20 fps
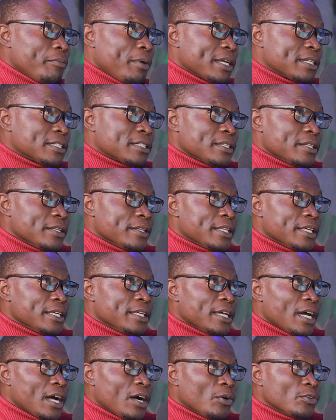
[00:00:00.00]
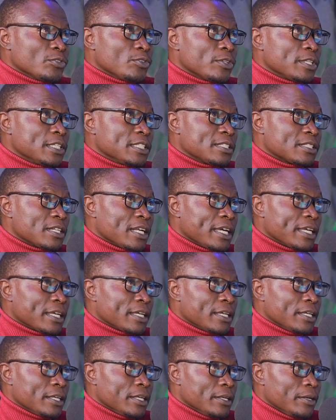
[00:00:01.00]
But there are also things
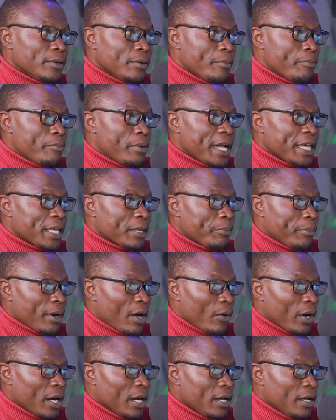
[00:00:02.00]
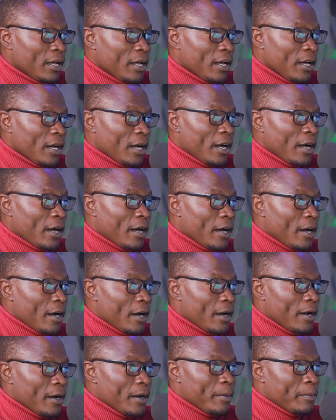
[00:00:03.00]
like buying power.
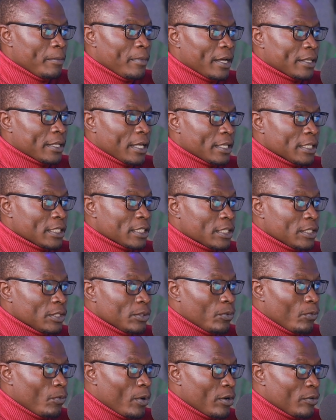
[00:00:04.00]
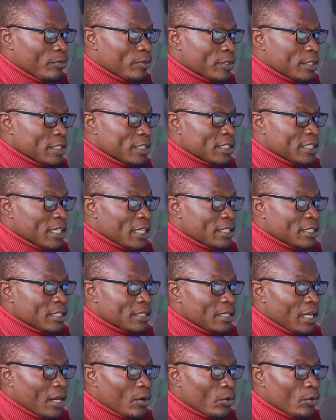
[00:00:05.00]
I think one of the things
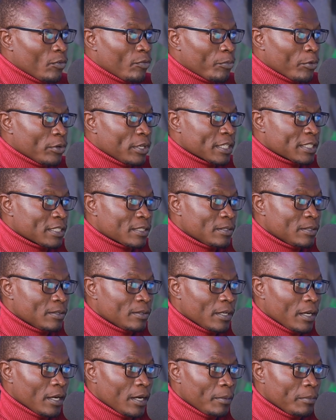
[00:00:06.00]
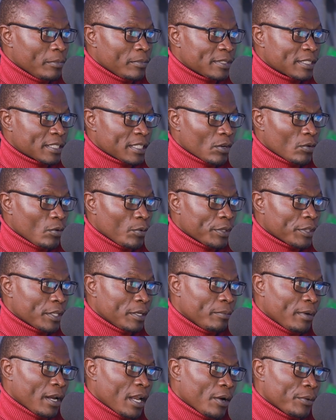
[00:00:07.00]
that a lot of products struggle with
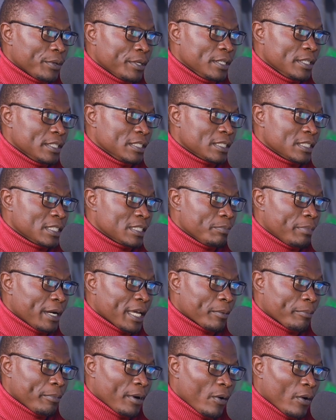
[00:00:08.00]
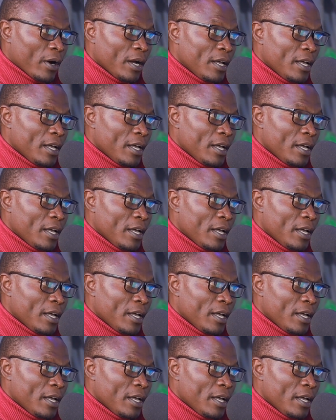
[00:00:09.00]
in Malawi is buying power.